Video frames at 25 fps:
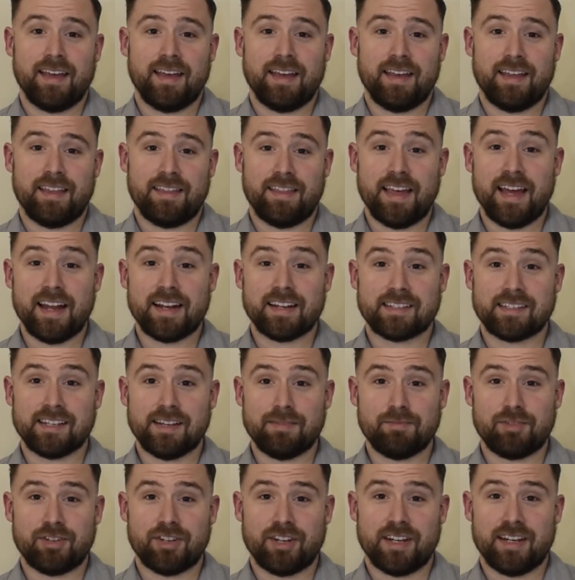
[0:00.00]
That
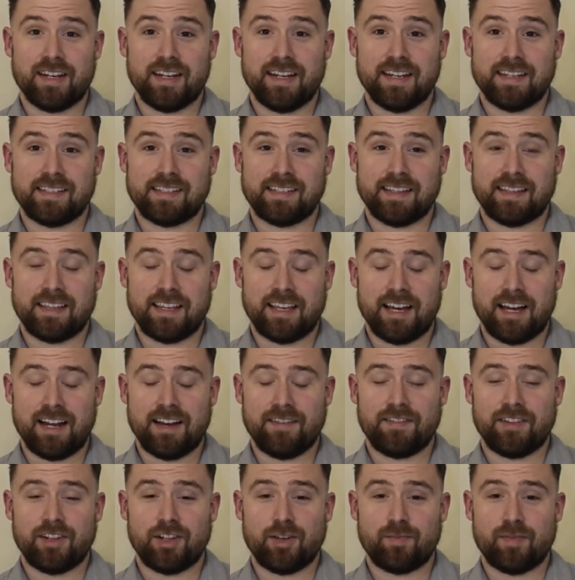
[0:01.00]
assumption is that the
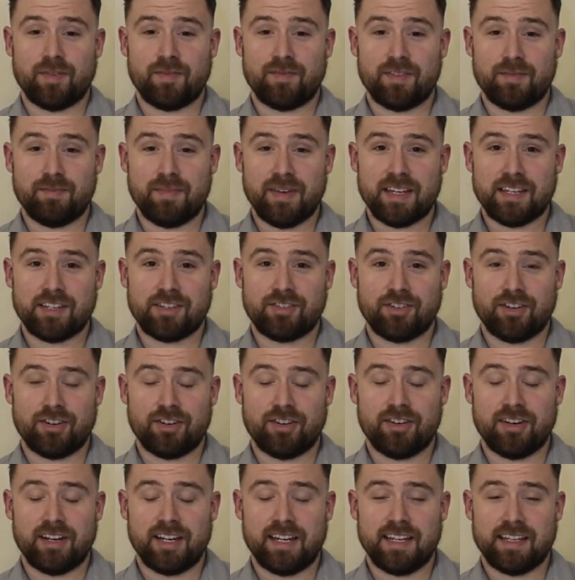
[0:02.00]
envelope of the
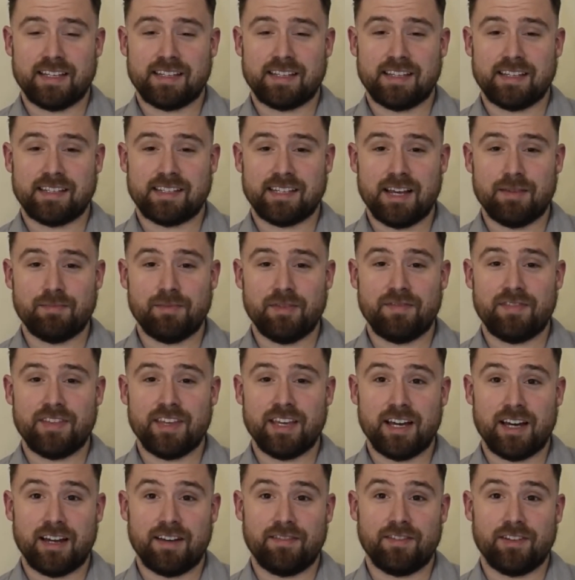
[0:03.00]
mixture is the sum of
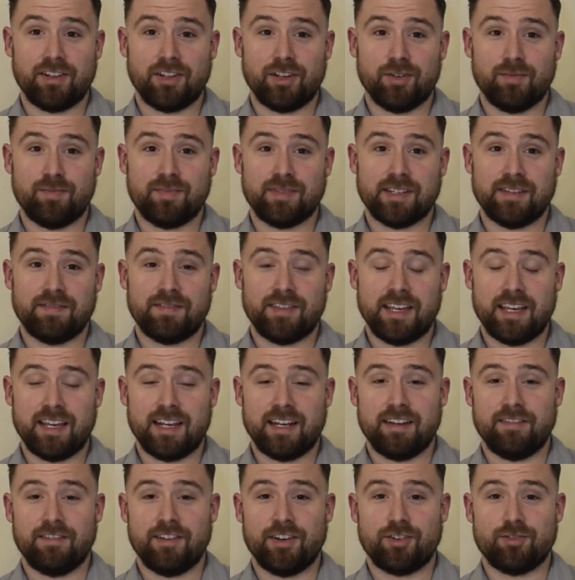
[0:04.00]
the envelopes of the
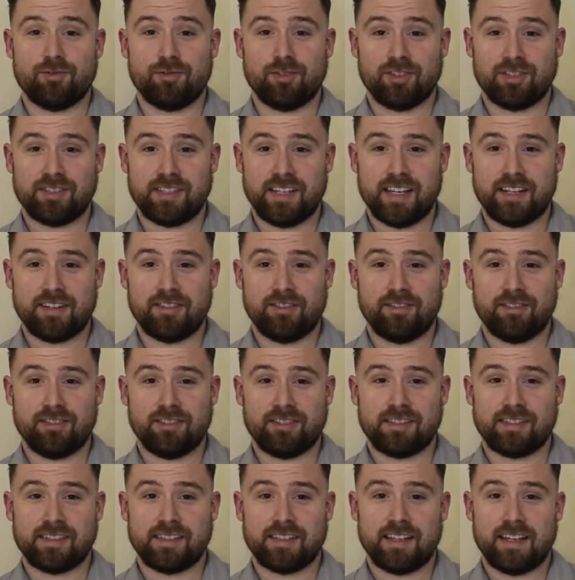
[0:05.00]
individual
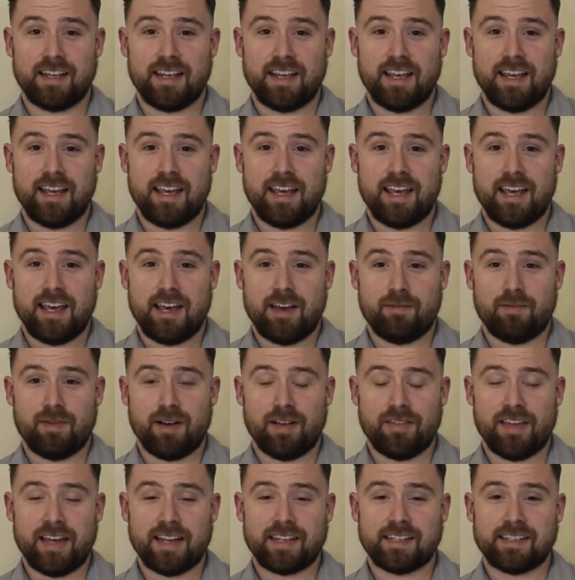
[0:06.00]
signals.
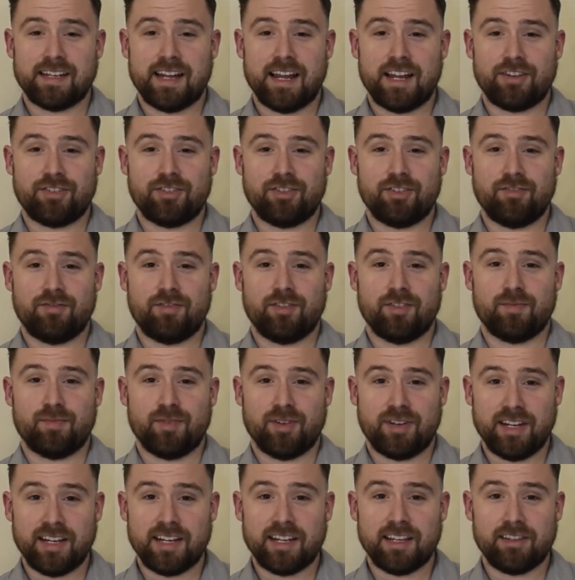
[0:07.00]
While that's not true for
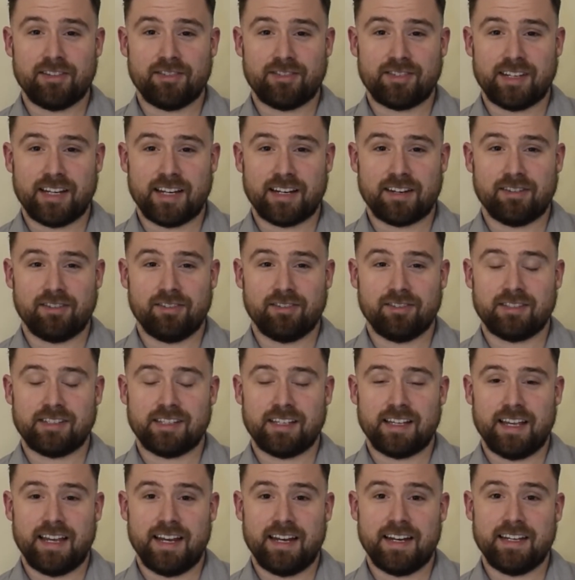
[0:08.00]
particular signals,
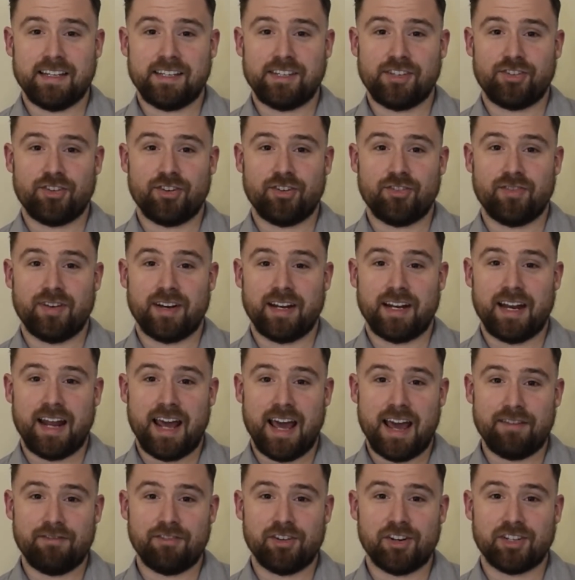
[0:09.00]
it is true in an
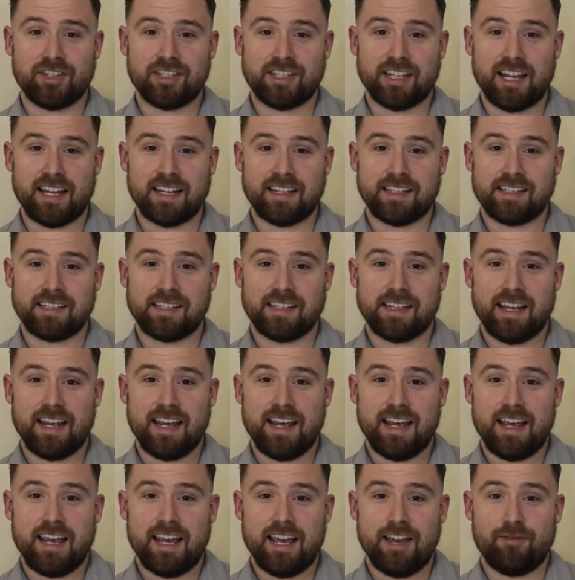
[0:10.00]
average sense,
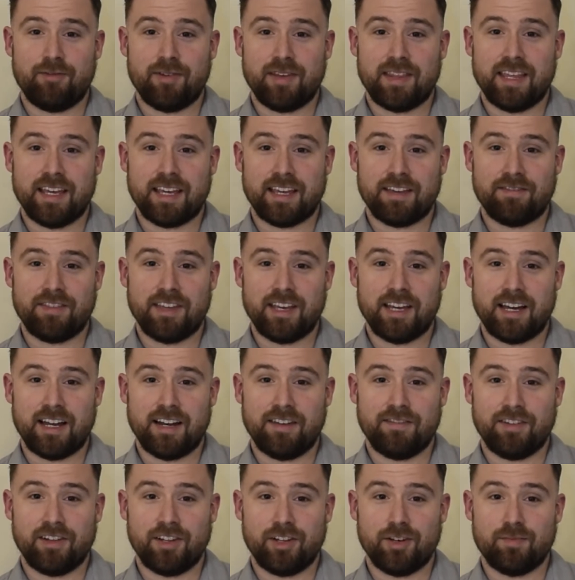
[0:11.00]
if we think of the
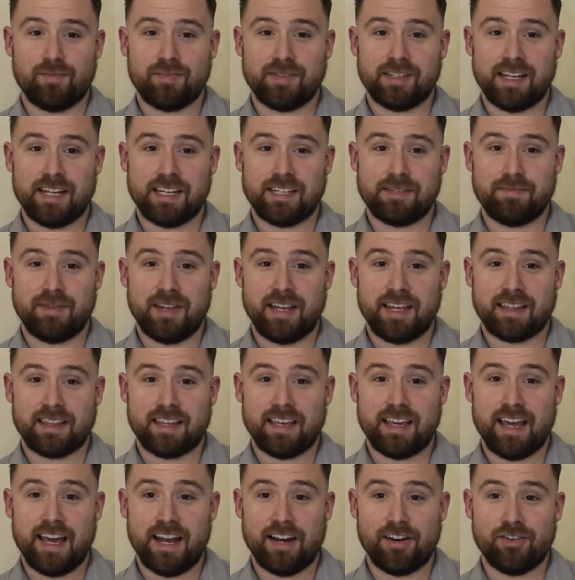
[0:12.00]
envelopes as being
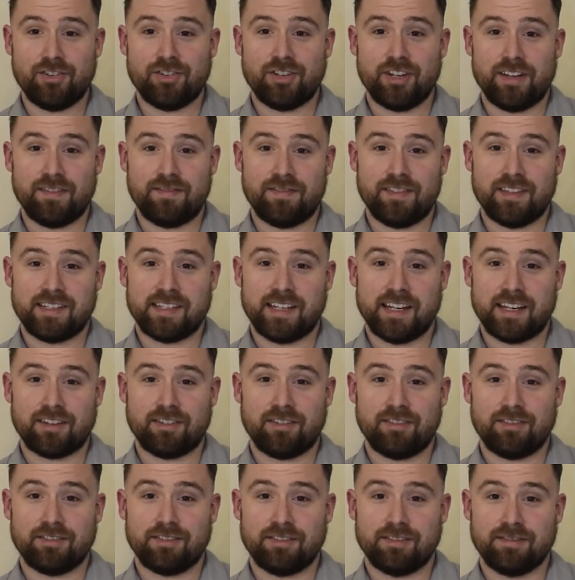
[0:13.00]
the energy of the
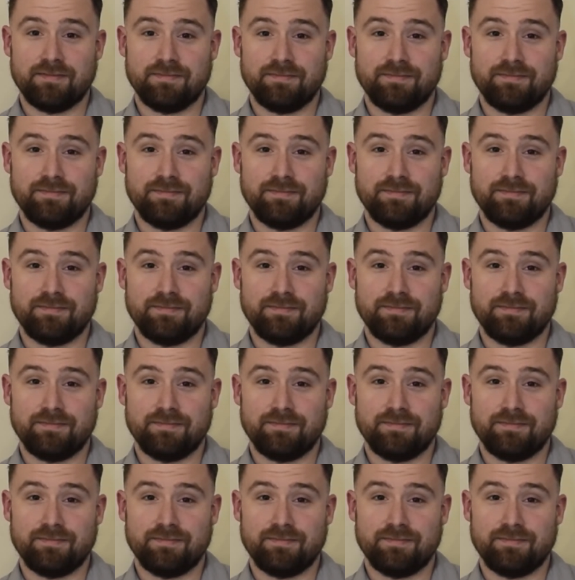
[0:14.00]
signals.